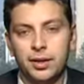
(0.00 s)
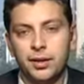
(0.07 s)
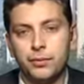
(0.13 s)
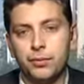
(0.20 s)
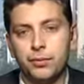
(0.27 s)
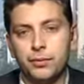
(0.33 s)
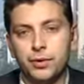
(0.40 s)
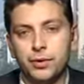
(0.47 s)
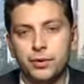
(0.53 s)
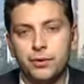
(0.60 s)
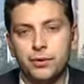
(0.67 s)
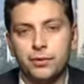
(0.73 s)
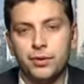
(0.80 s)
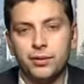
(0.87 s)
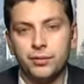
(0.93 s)
the movement
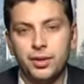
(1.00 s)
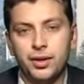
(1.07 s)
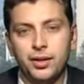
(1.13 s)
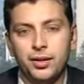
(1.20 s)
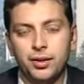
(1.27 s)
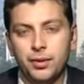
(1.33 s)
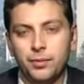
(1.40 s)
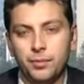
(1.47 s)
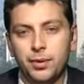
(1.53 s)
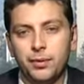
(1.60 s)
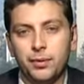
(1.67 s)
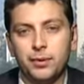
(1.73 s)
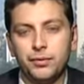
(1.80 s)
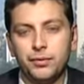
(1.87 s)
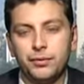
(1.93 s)
of the free
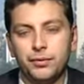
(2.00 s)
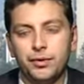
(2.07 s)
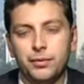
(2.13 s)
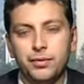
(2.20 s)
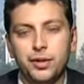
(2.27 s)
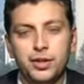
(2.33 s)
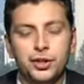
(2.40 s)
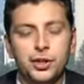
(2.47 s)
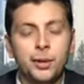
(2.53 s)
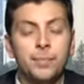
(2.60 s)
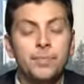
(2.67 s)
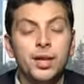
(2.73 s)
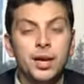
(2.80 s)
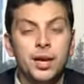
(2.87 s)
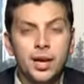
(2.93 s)
people of al-Sham.
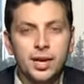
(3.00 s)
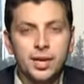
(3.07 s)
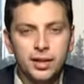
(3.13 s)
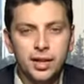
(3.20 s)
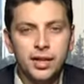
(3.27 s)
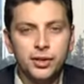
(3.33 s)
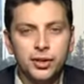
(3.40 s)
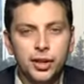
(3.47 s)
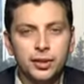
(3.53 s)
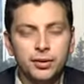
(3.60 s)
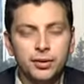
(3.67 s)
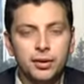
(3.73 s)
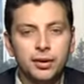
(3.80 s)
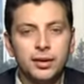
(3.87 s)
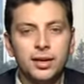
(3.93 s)
In
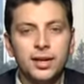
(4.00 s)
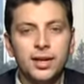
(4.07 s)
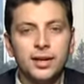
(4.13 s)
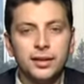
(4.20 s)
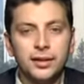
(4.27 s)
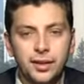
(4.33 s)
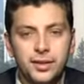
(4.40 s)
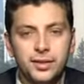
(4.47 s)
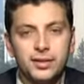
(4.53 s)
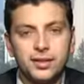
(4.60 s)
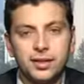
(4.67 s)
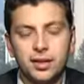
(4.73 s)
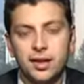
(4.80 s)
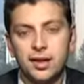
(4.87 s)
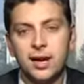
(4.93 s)
general, this
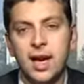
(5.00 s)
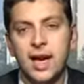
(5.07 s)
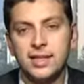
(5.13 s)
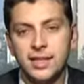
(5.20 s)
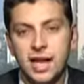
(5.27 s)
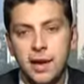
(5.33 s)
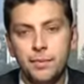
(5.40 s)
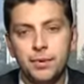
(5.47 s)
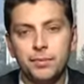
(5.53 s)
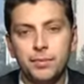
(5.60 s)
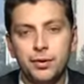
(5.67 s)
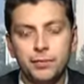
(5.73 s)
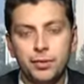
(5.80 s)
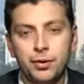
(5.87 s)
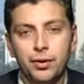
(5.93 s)
has happened
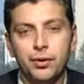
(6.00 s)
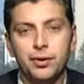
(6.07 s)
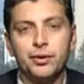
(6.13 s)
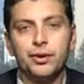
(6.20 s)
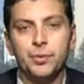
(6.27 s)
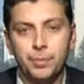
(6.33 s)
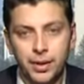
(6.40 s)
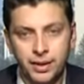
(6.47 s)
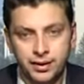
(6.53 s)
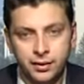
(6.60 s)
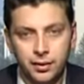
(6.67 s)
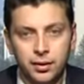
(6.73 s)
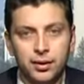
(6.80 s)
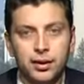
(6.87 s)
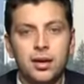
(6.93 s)
before
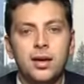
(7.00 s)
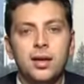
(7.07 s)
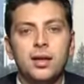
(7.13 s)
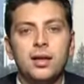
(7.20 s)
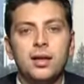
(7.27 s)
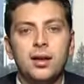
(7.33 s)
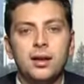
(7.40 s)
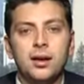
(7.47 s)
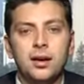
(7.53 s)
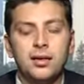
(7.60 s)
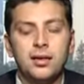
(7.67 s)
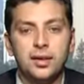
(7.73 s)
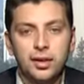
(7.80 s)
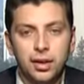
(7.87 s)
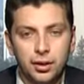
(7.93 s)
repeatedly.
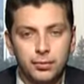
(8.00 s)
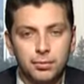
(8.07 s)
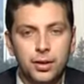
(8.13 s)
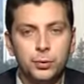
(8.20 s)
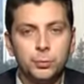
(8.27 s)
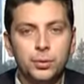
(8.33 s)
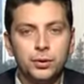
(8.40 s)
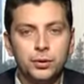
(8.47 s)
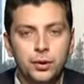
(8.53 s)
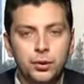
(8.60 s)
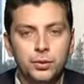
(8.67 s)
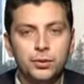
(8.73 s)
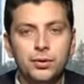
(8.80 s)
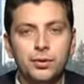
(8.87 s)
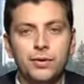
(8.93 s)
The gunman would
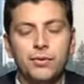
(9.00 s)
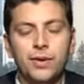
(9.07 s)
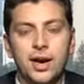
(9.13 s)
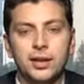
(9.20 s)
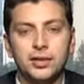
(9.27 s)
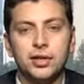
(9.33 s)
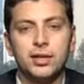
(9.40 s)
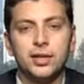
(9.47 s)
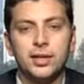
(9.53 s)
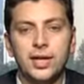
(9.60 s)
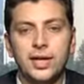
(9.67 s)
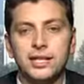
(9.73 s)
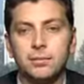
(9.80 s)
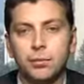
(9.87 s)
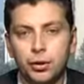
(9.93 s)
go to the faction that
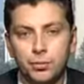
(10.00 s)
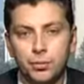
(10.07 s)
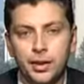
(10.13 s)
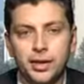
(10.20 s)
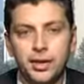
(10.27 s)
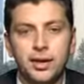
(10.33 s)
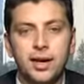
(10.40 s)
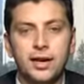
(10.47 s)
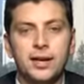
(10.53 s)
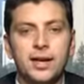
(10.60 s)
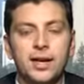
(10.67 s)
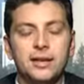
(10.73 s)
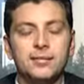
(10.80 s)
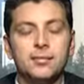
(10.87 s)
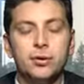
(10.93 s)
has more money and
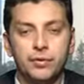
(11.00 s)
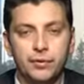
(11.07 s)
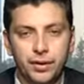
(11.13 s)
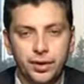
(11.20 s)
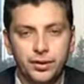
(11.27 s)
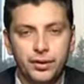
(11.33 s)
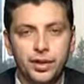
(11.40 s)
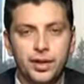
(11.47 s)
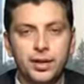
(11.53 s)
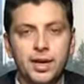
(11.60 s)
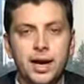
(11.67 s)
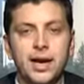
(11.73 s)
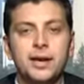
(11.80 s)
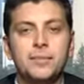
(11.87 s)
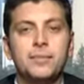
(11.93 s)
has more funding and